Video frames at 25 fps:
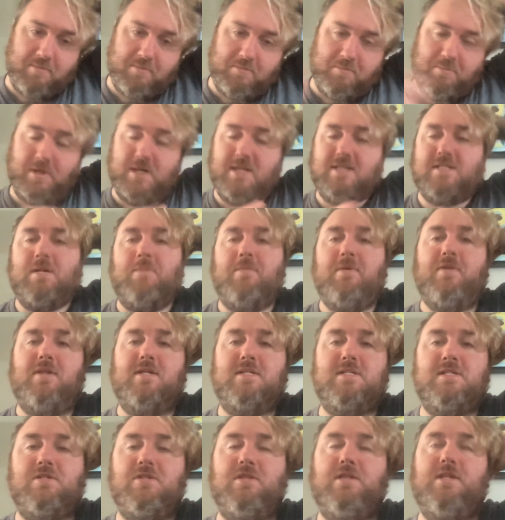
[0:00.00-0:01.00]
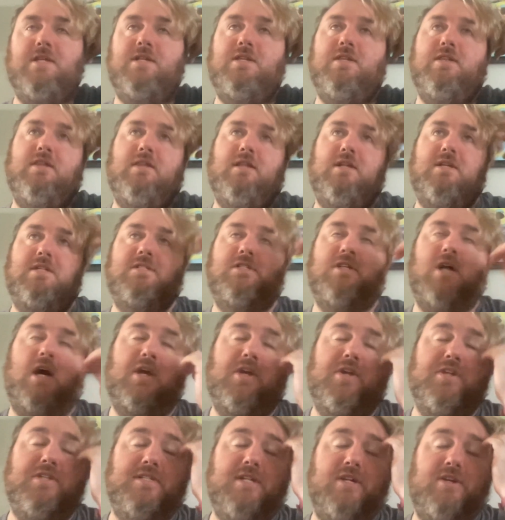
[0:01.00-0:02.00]
But it's something this
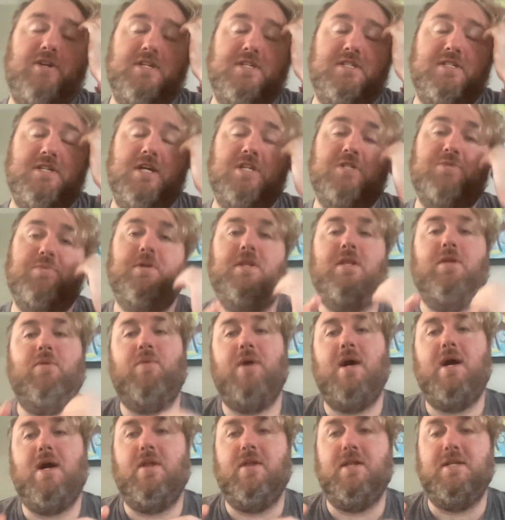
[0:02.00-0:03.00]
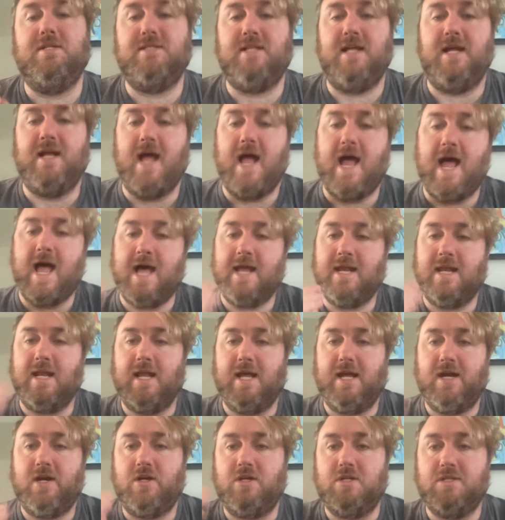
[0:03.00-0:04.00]
docu-series does really well, is they add
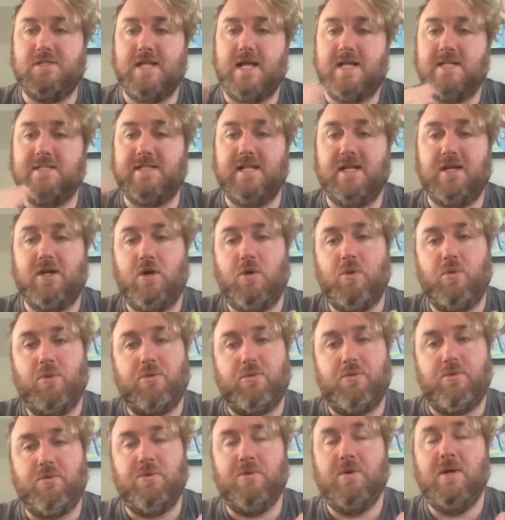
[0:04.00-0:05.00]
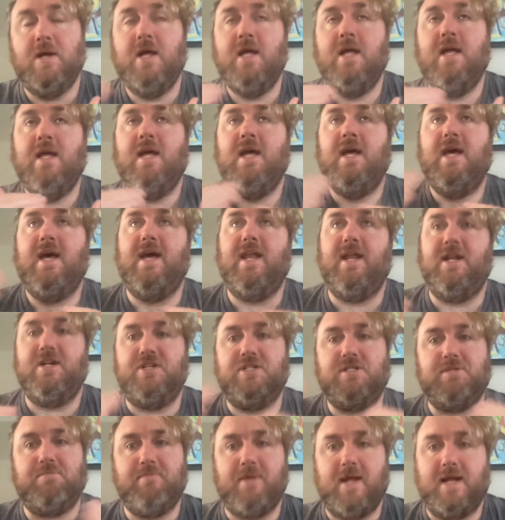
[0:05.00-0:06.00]
layers as they go through, and it
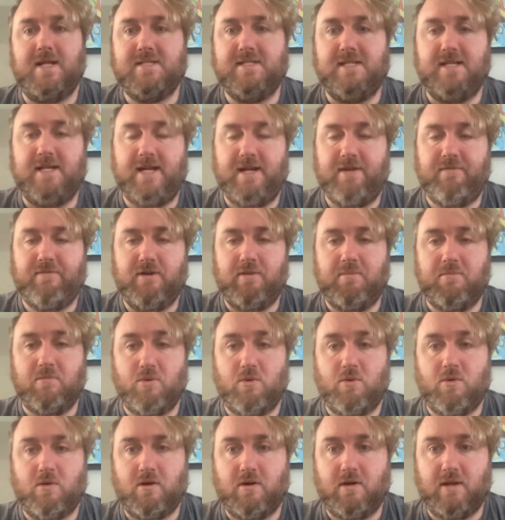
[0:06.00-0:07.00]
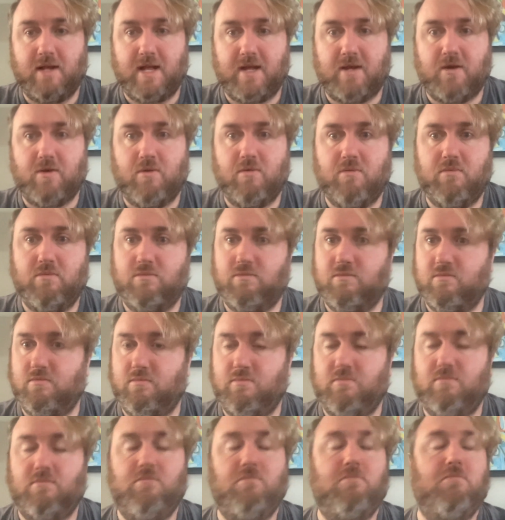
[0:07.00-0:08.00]
just makes it even more like,
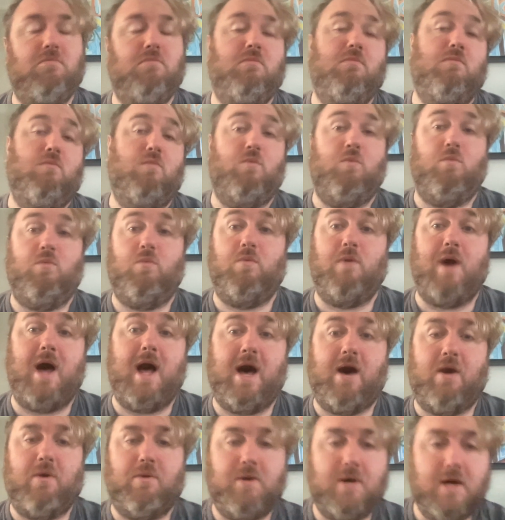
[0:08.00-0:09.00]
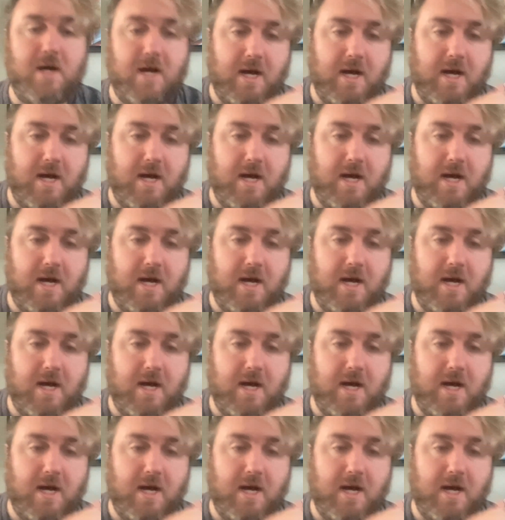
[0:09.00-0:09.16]
wow.